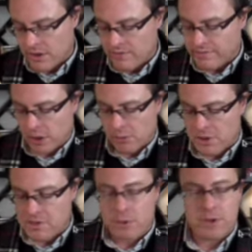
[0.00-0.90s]
of
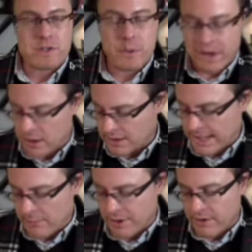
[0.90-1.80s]
farmers per square
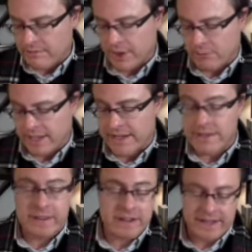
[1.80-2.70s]
kilometer of farmland in
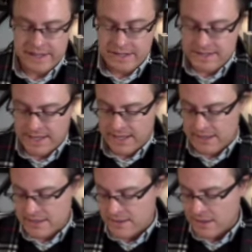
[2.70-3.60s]
the United
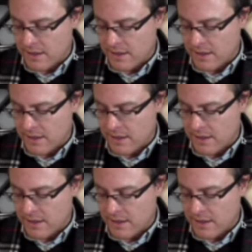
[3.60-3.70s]
States.